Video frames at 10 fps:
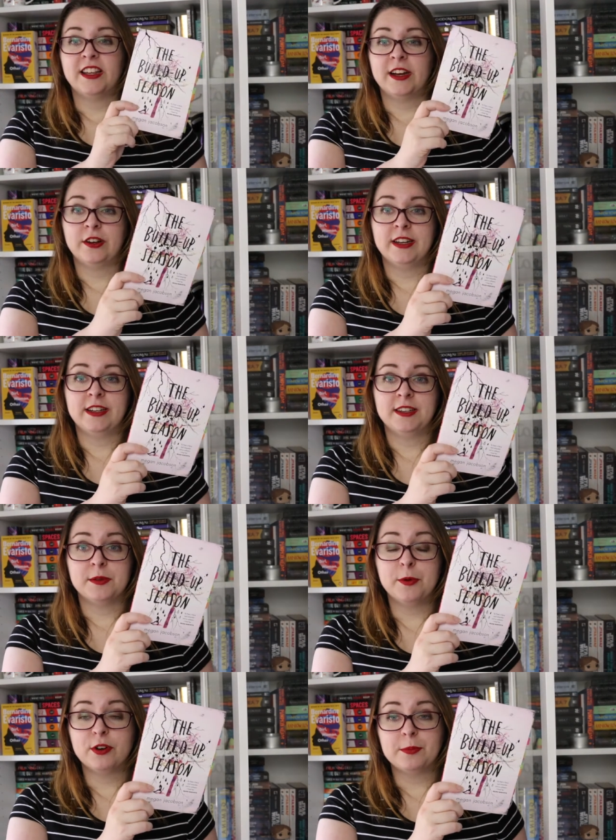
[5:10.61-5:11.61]
There is The
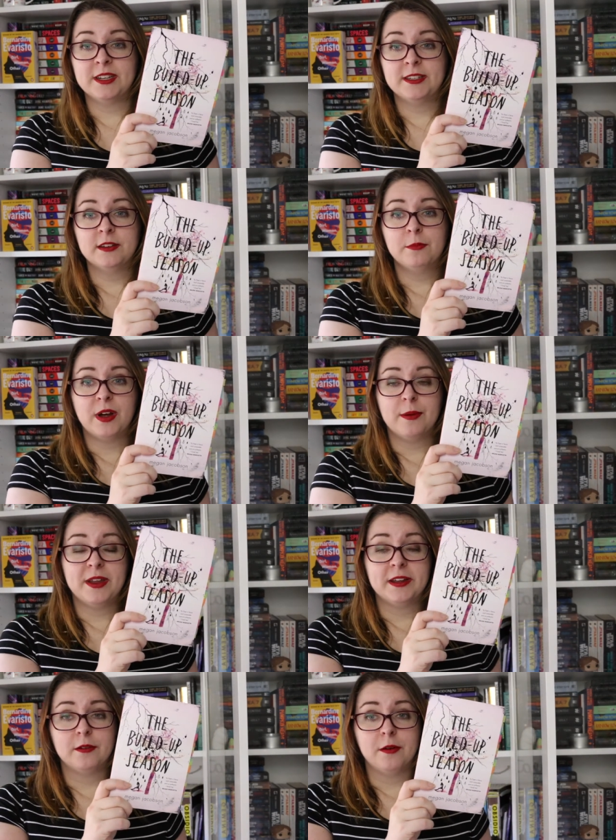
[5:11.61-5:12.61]
Build-Up Season by,
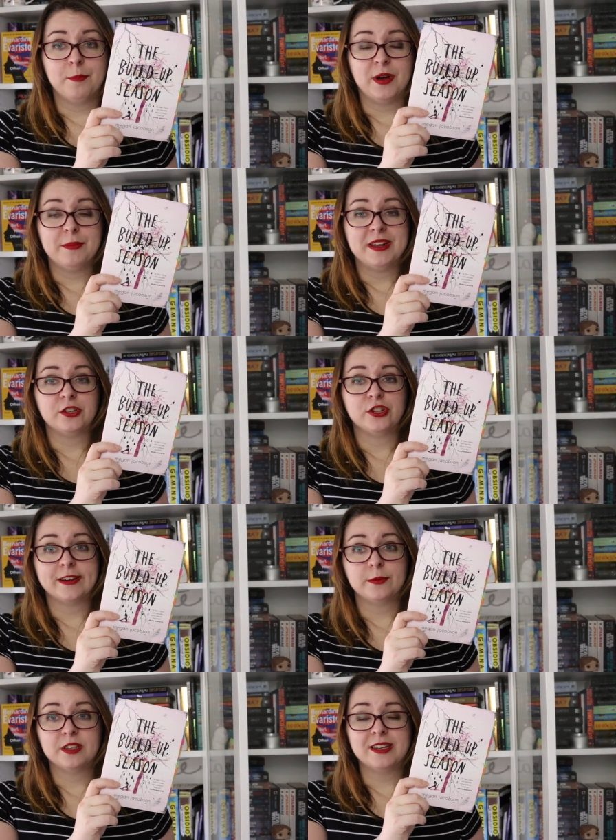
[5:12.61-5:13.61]
Make by Megan
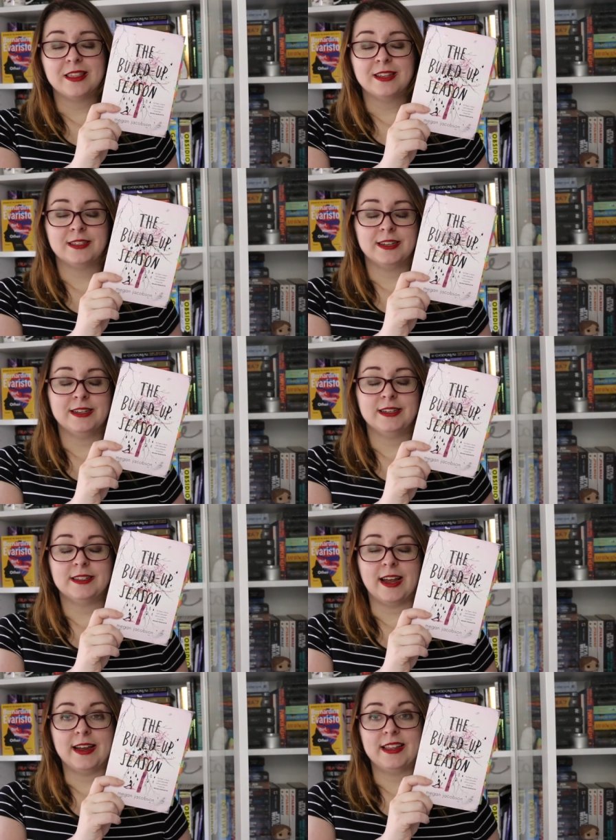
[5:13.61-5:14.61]
Jacobson. This
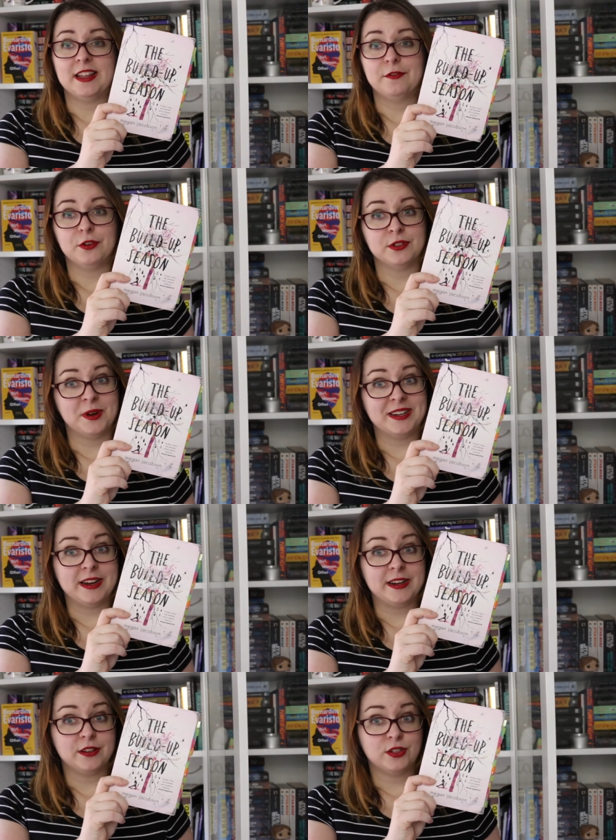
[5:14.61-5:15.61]
is a Love
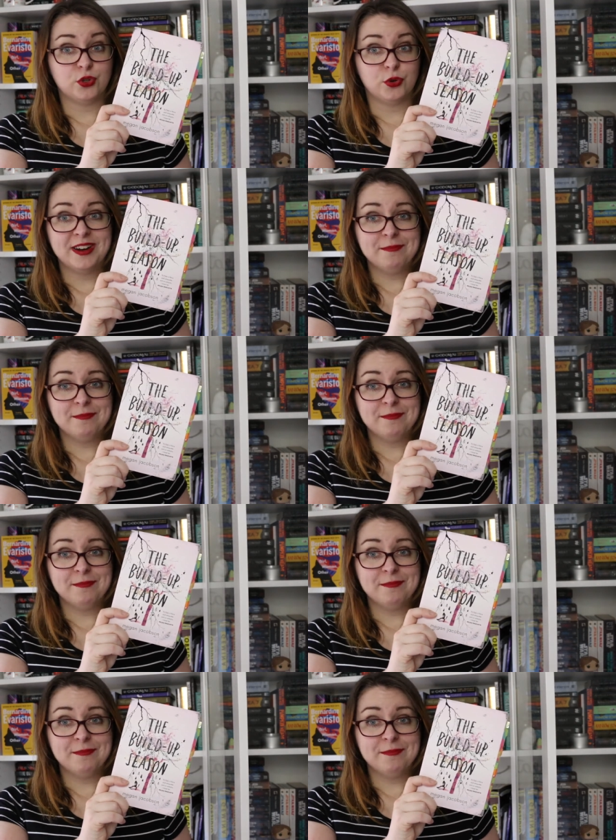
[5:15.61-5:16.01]
Osweier story.